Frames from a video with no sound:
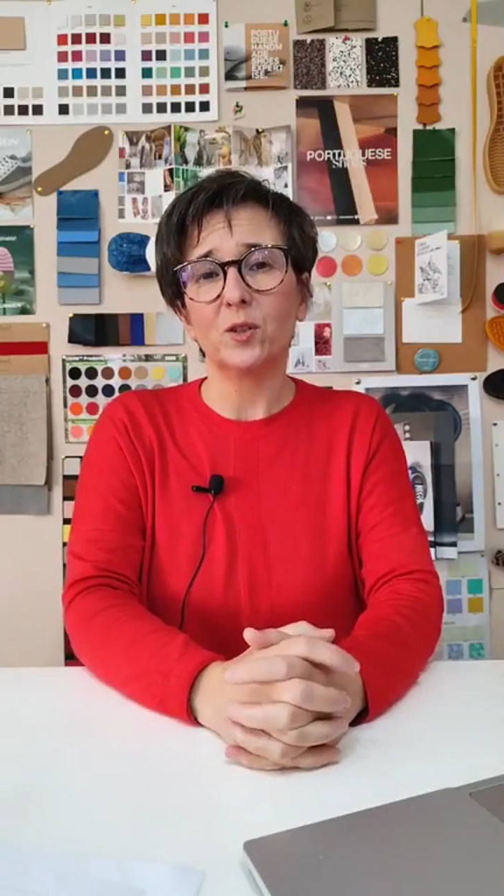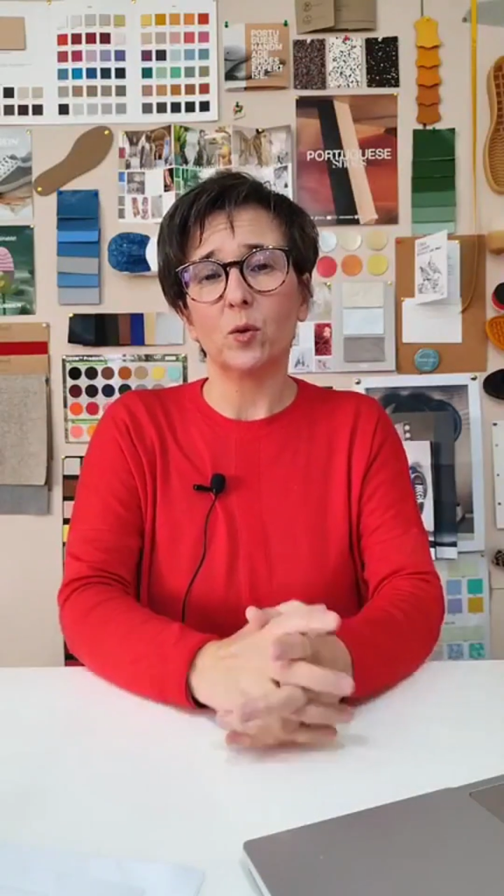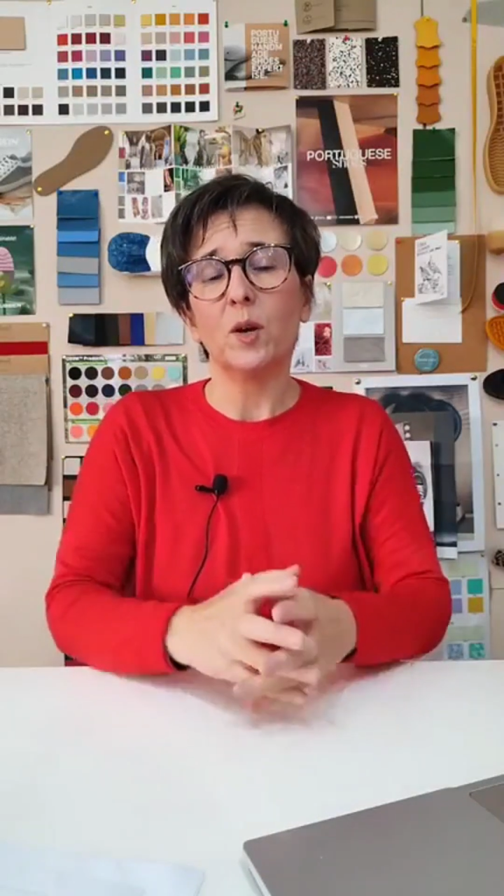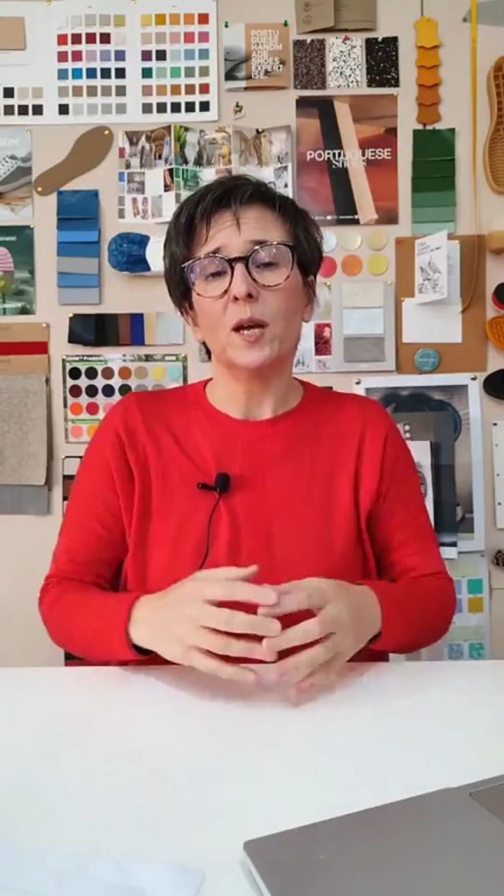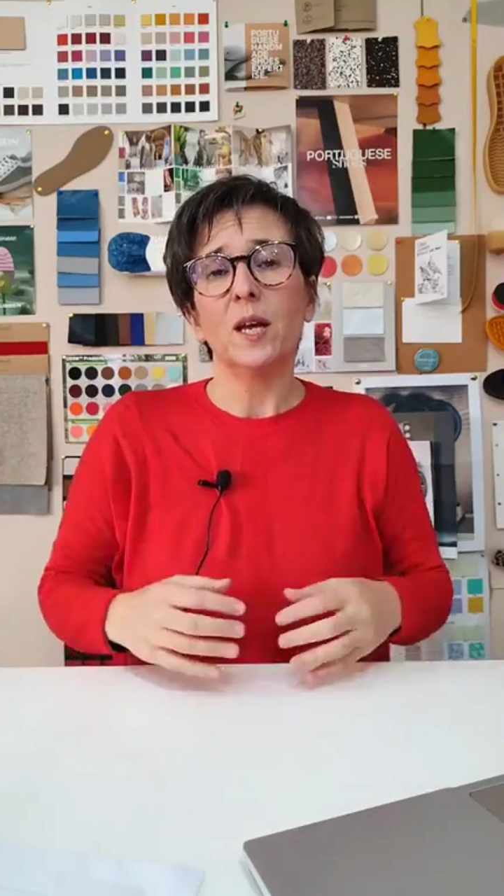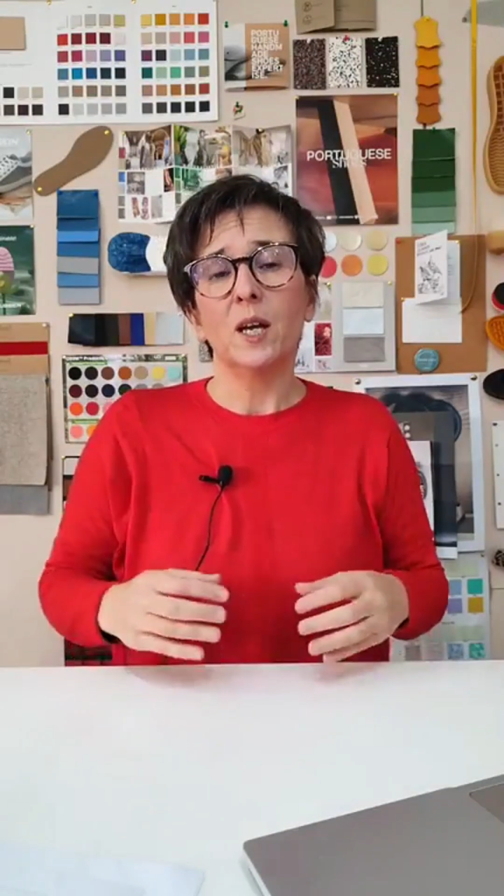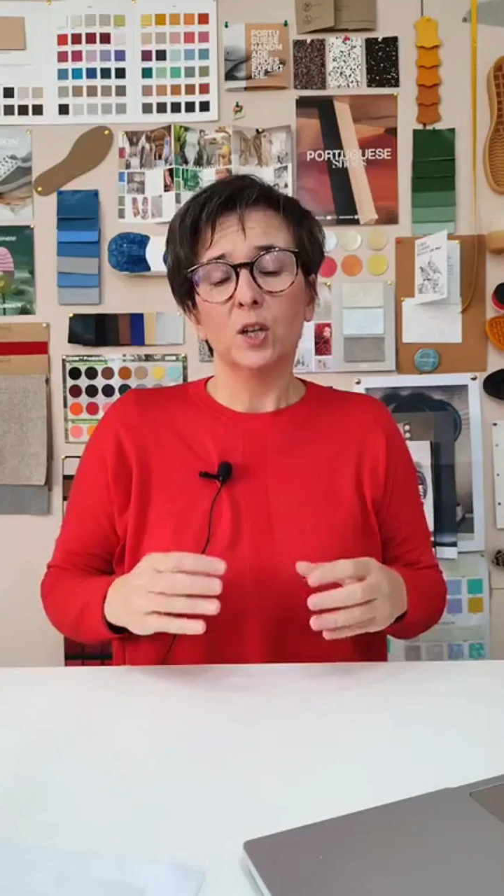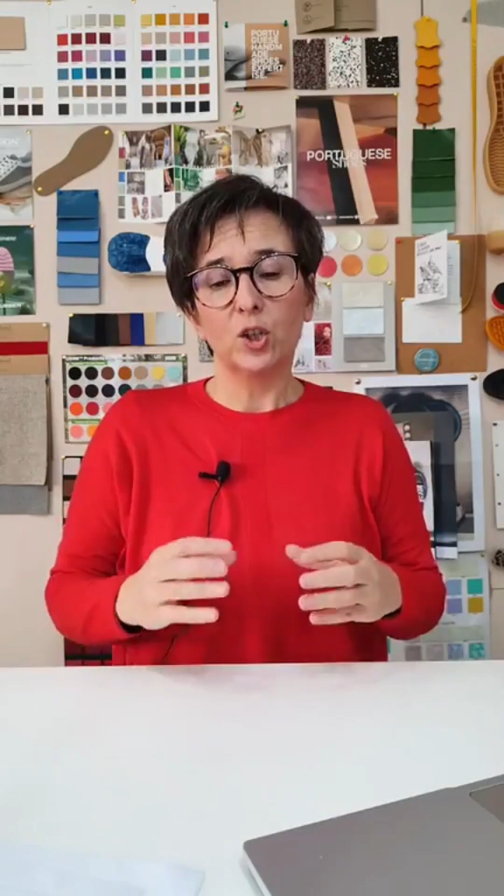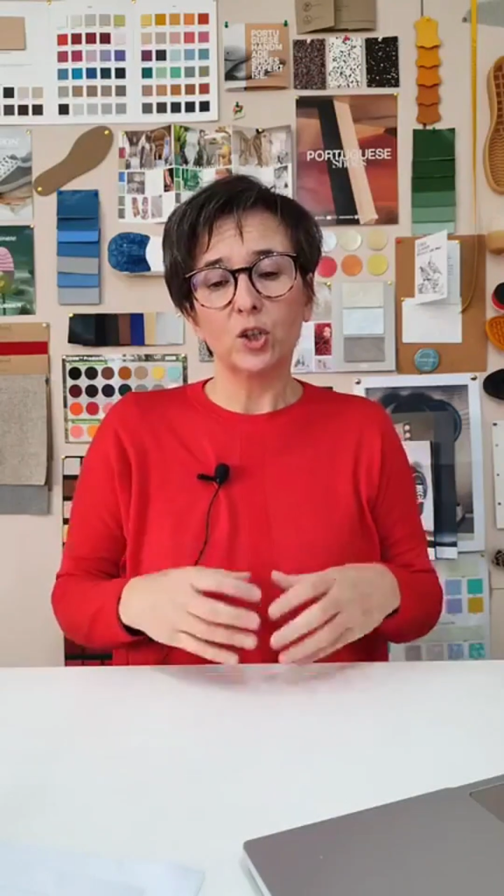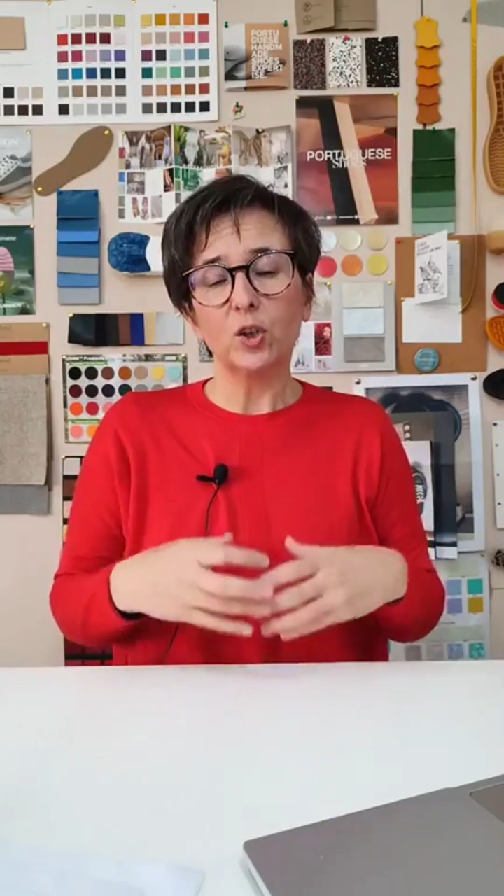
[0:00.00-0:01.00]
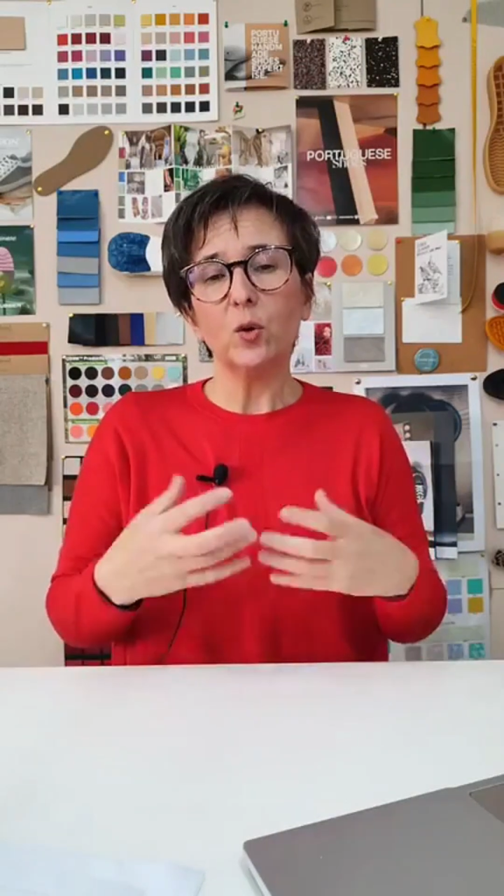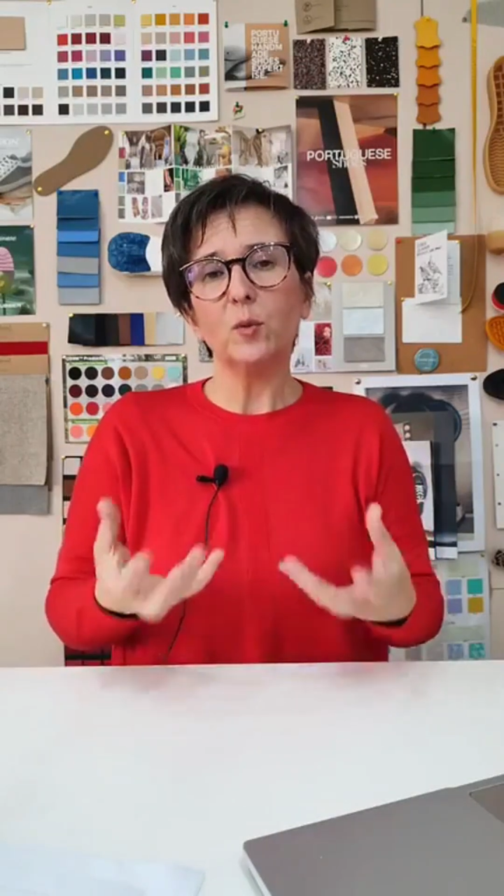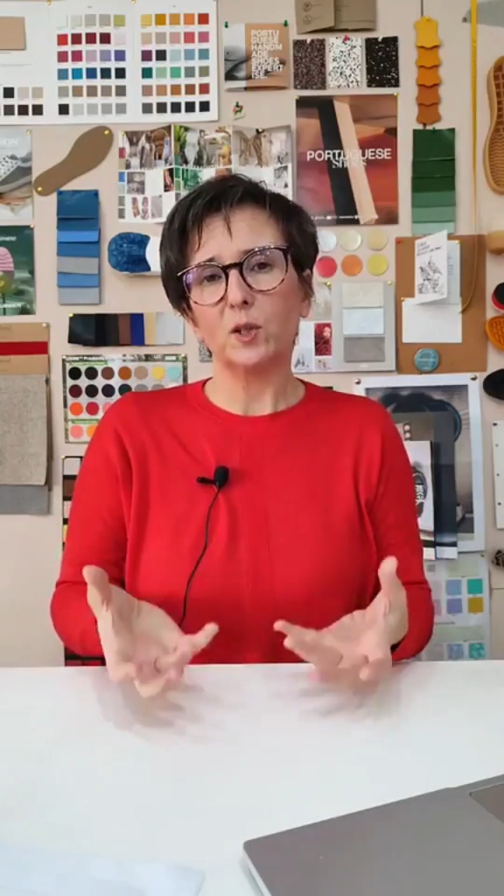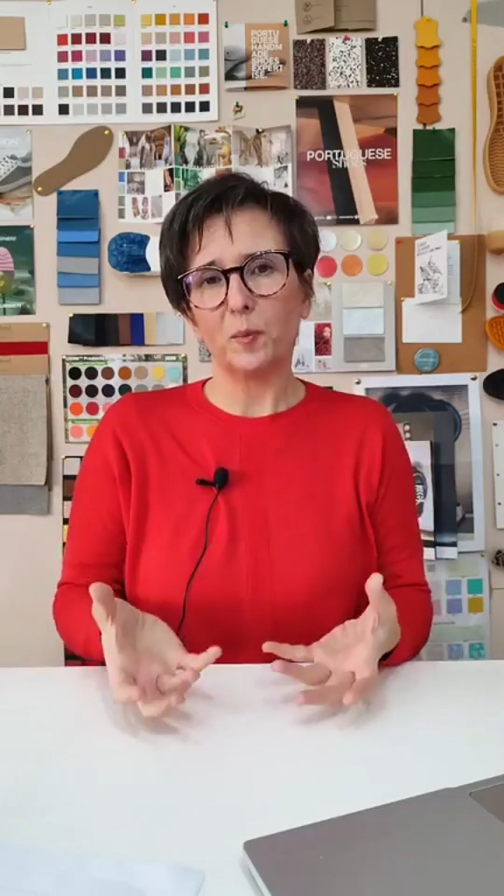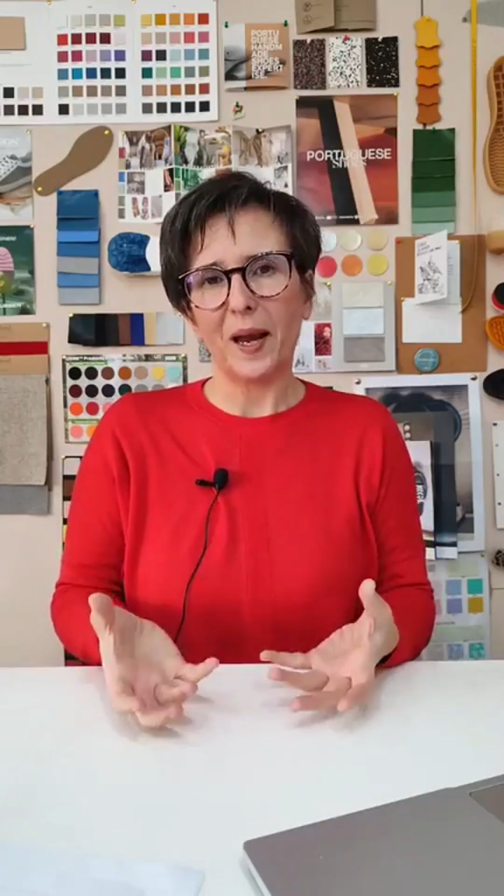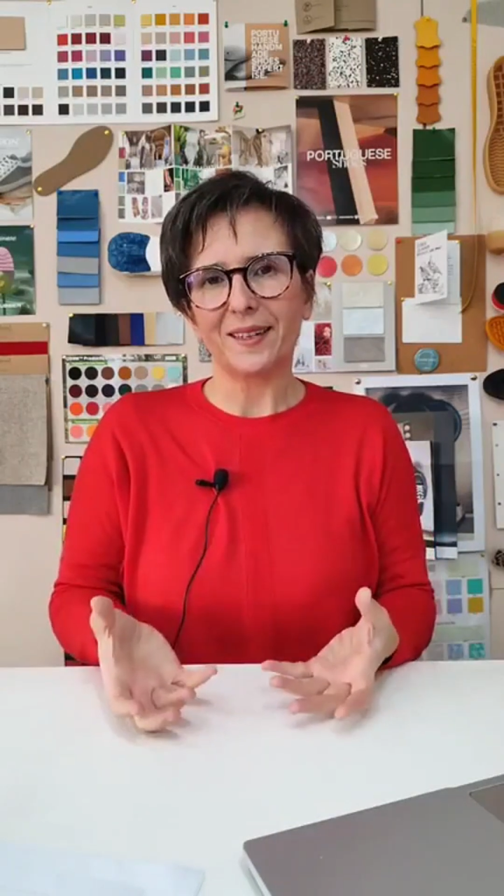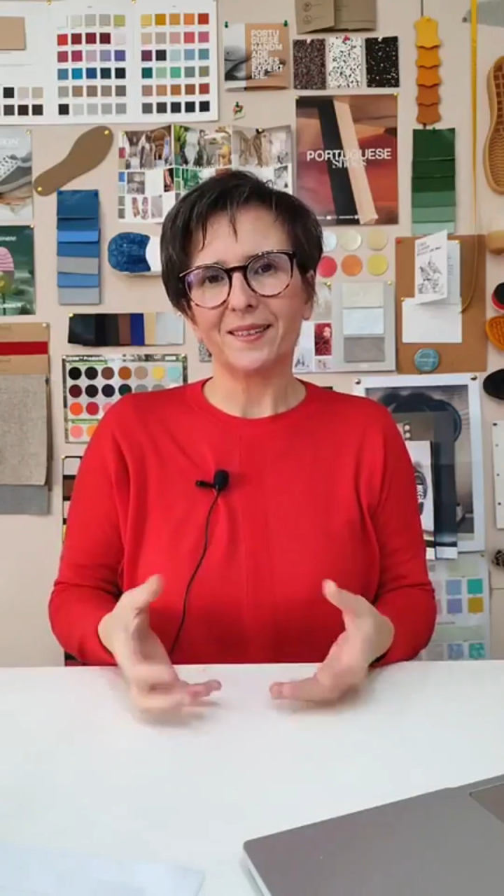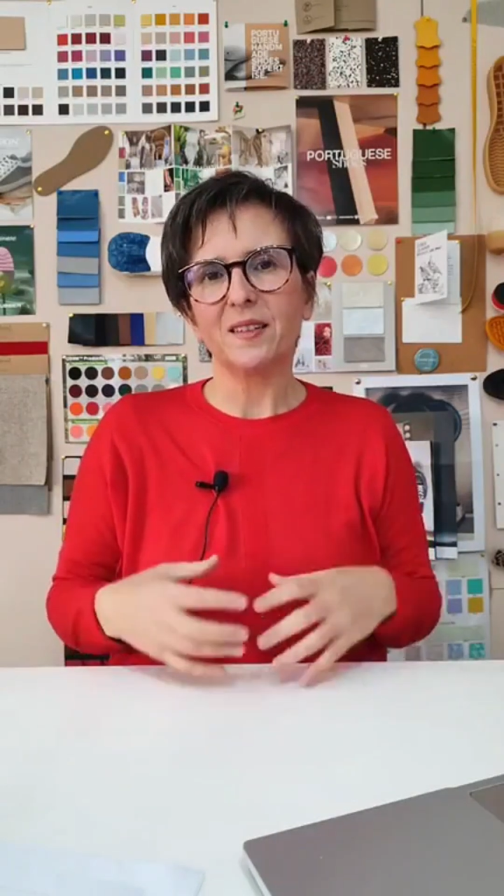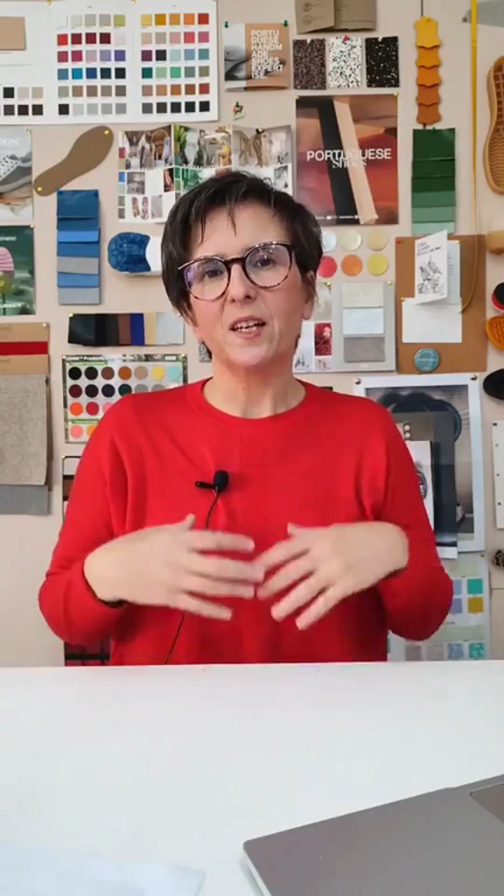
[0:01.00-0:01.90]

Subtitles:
So show respect